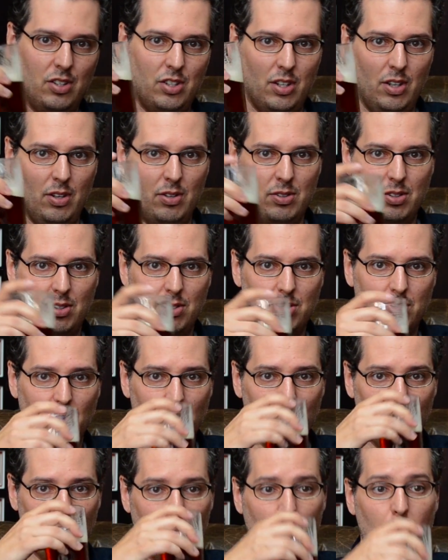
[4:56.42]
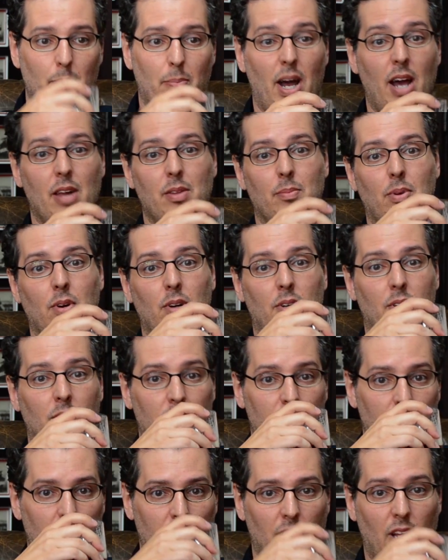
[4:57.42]
cheers. Salute. Buy the book
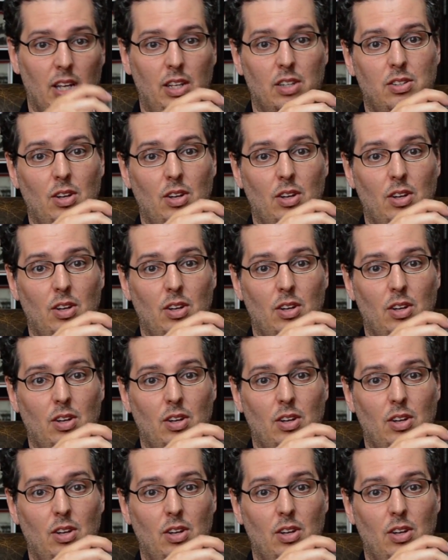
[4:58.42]
like a